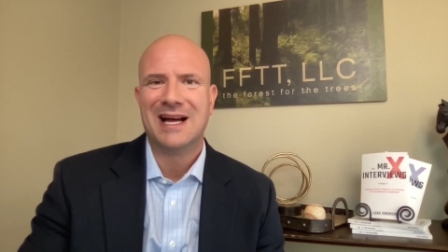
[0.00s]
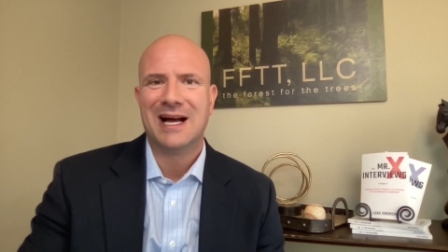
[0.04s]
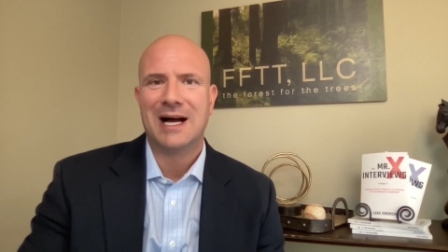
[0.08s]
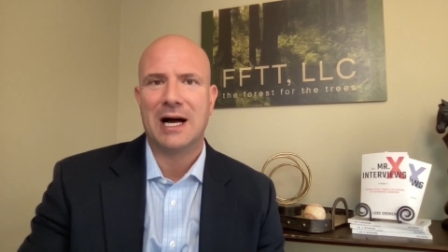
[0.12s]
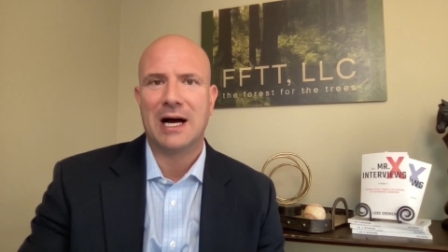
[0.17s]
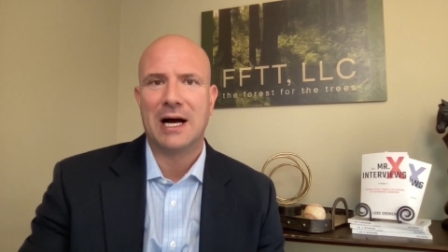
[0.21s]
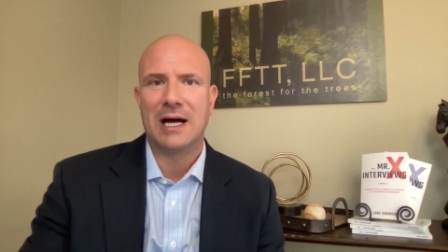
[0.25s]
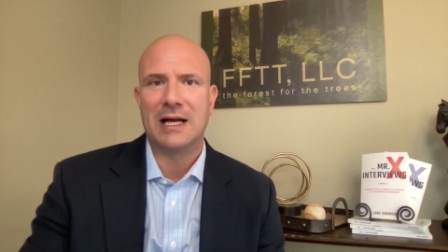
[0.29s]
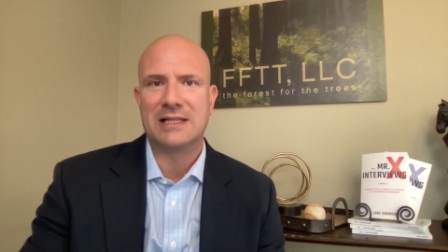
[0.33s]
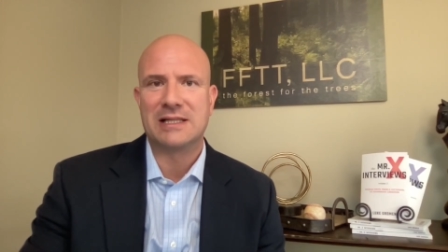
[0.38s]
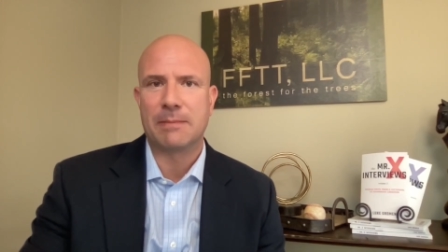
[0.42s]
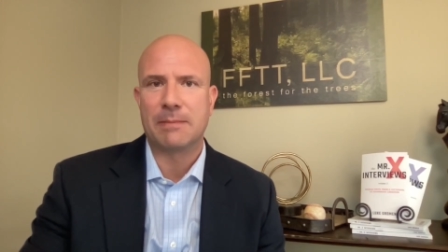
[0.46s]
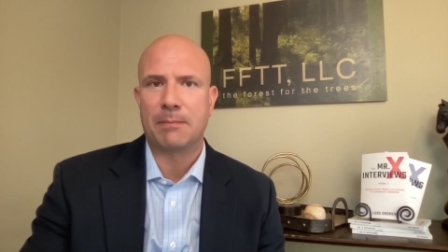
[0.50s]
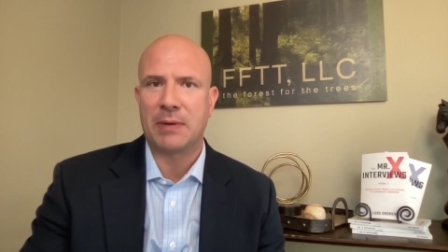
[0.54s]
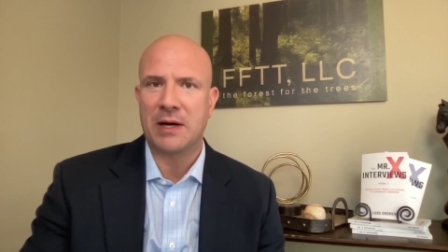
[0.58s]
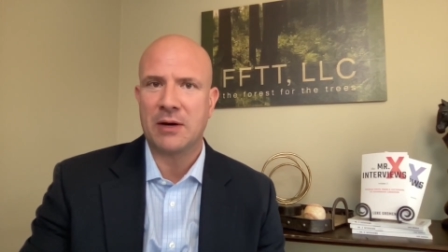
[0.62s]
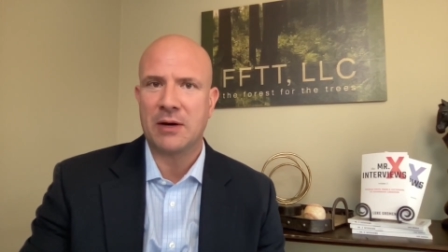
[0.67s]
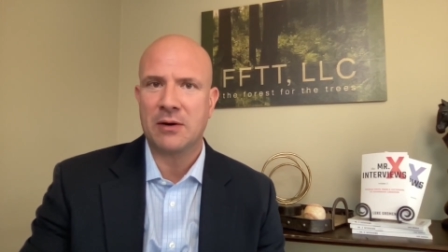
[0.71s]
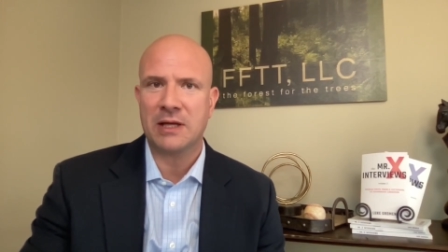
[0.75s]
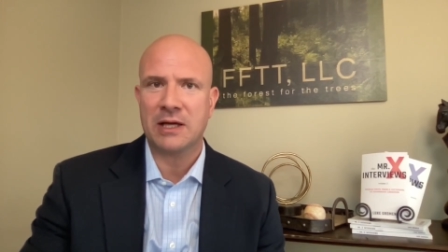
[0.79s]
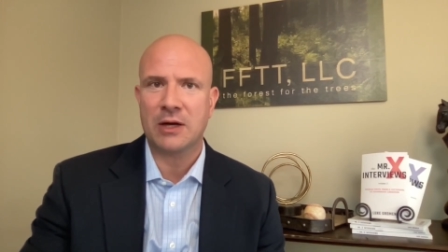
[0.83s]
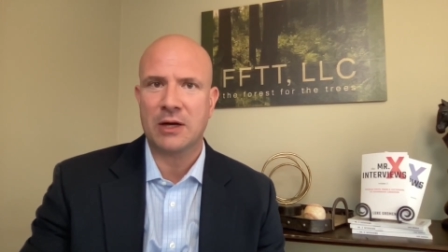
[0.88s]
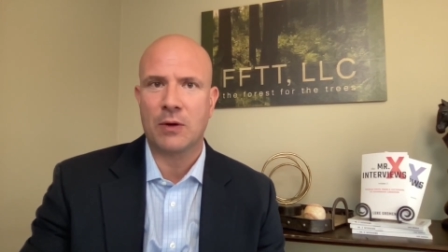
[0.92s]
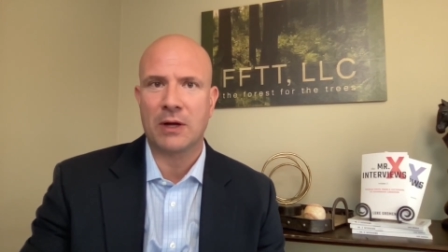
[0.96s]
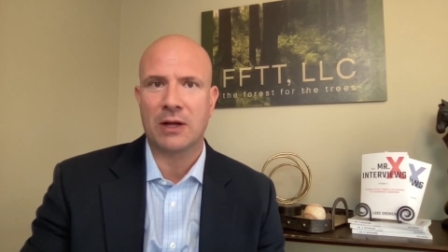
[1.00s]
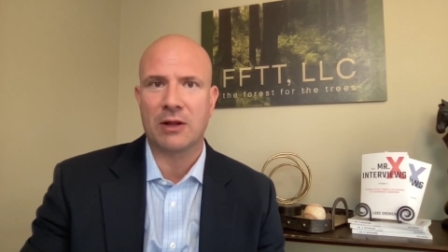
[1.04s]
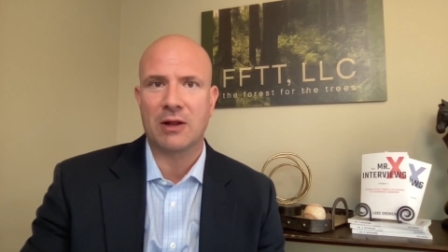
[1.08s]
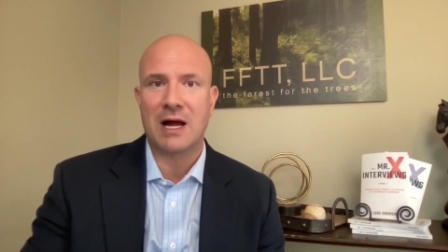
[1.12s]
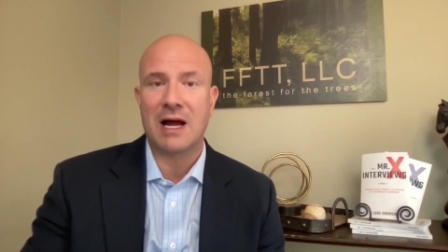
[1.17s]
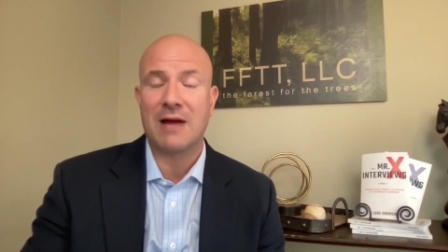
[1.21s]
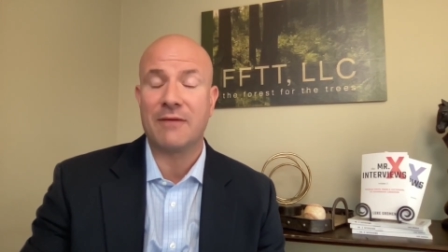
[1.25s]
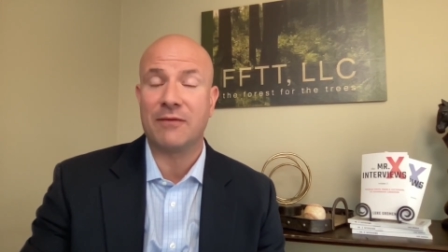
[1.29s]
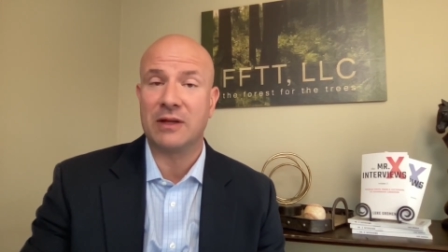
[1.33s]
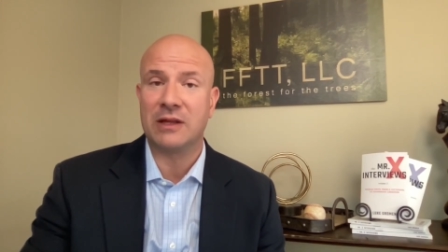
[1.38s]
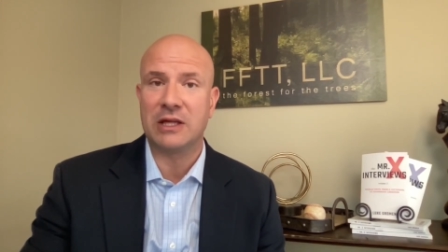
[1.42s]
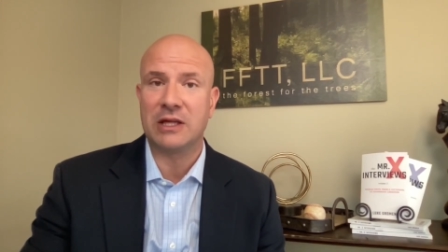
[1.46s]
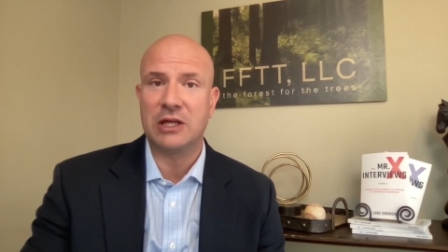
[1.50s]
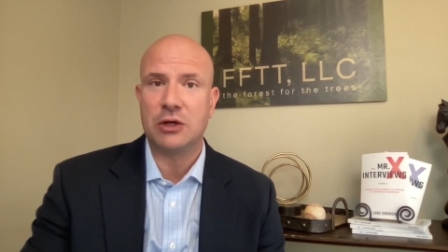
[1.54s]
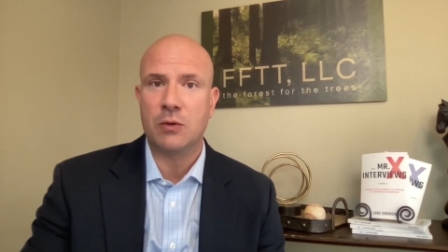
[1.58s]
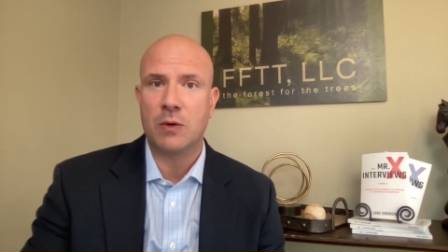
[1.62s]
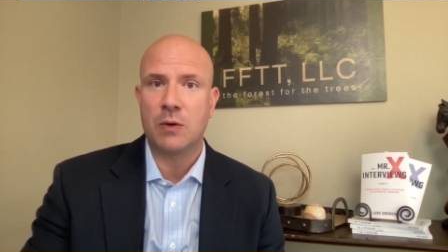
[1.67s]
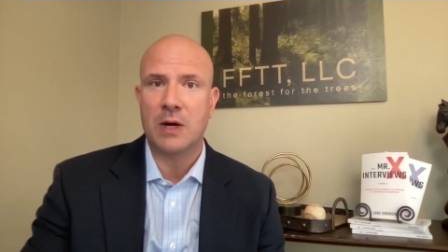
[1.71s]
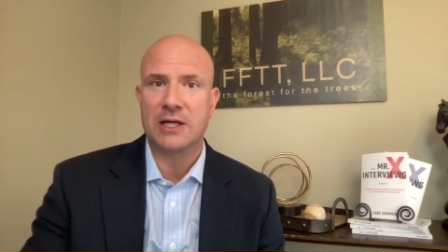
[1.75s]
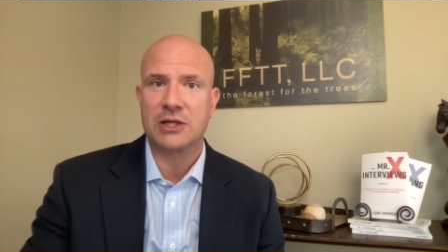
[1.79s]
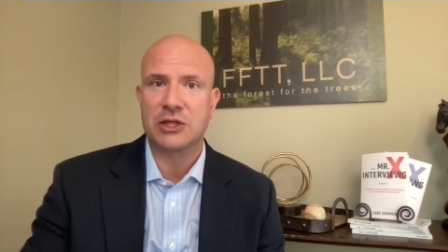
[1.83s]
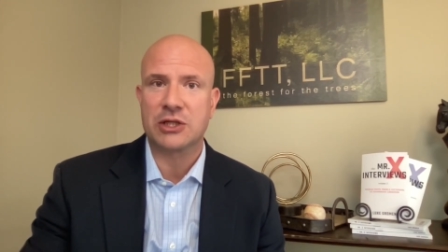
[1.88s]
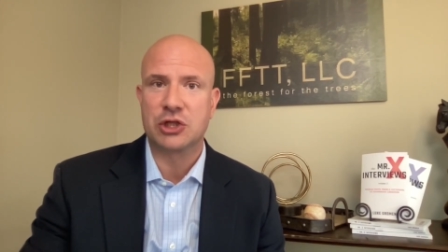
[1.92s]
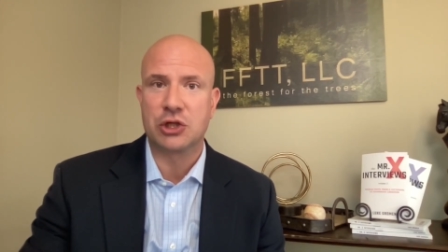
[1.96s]
Uh, it's apparently going live in the
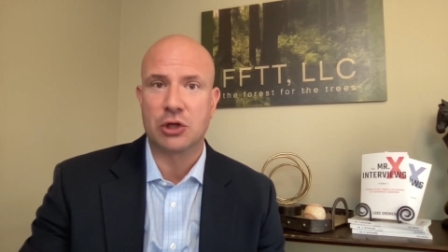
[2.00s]
U.S.